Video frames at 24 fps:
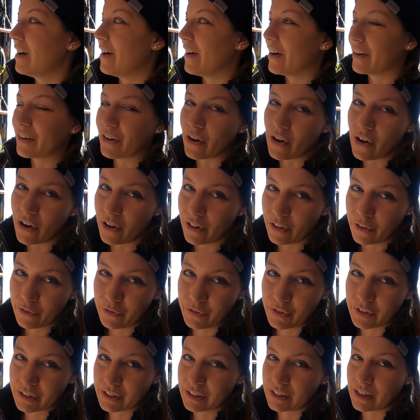on all
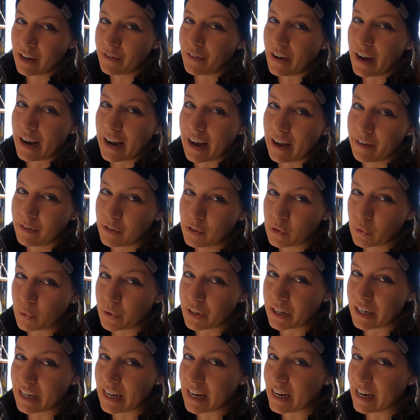of the stuff I have stored in